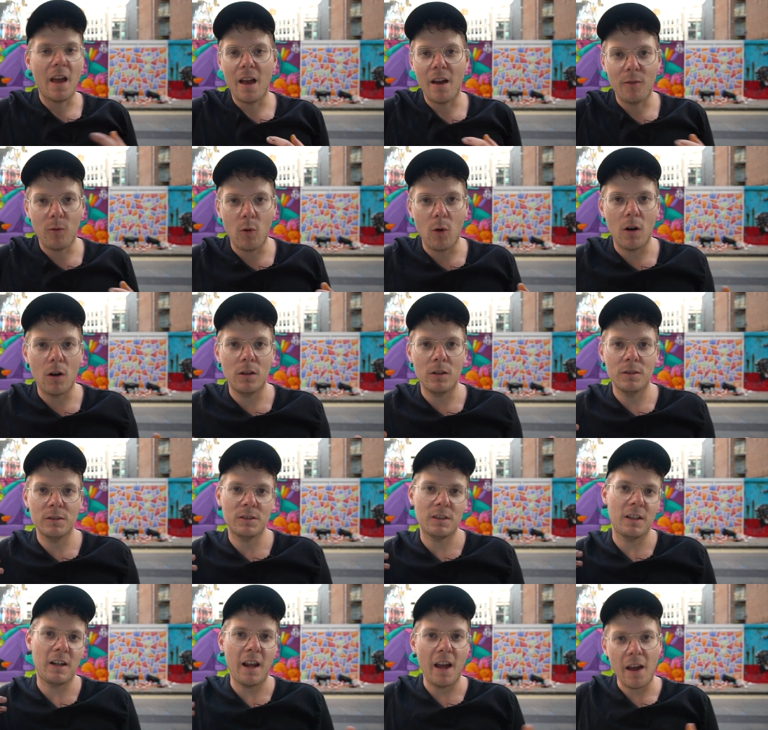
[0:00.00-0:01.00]
have
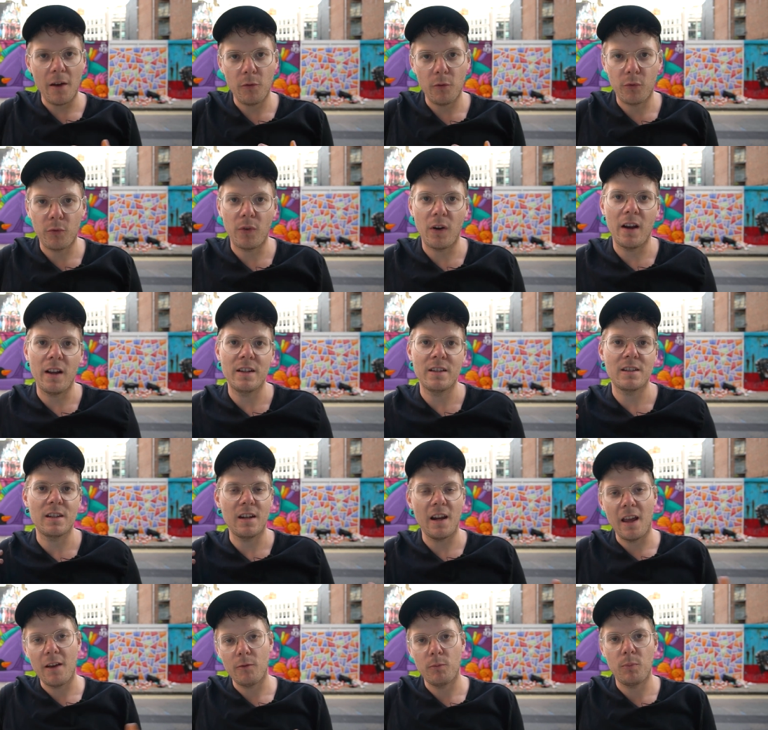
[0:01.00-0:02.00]
walls and have friends
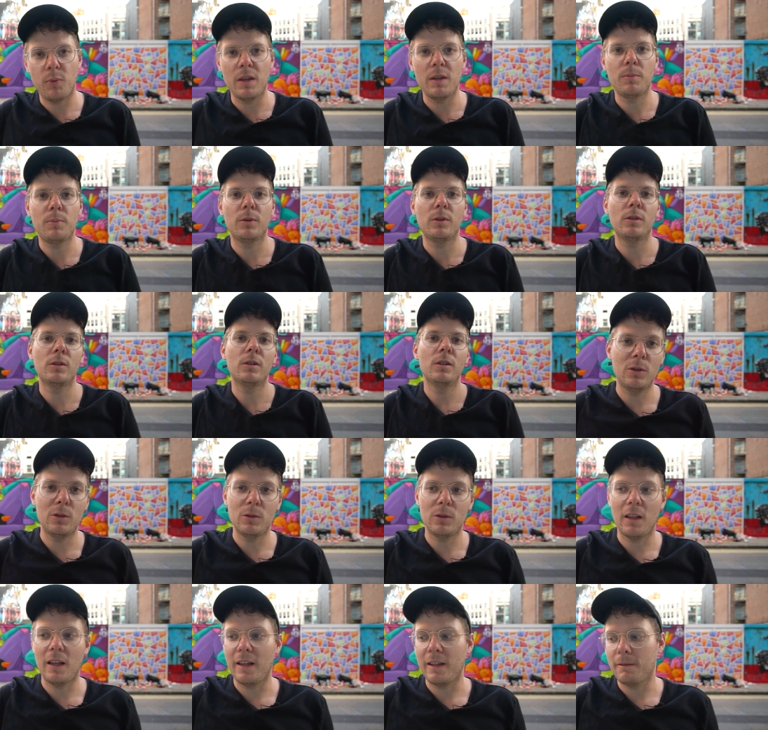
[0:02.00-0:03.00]
and have people
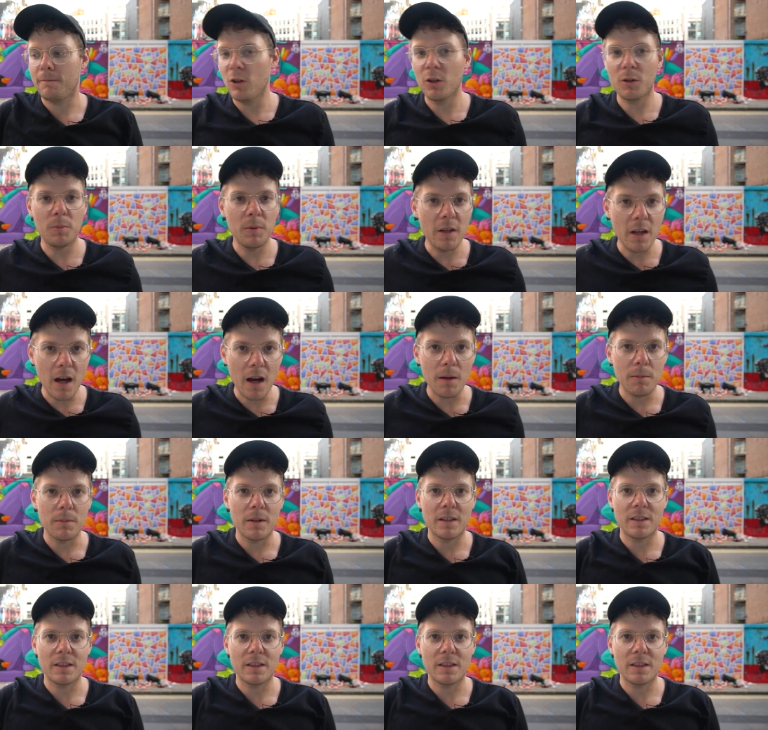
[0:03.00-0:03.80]
who like hook me up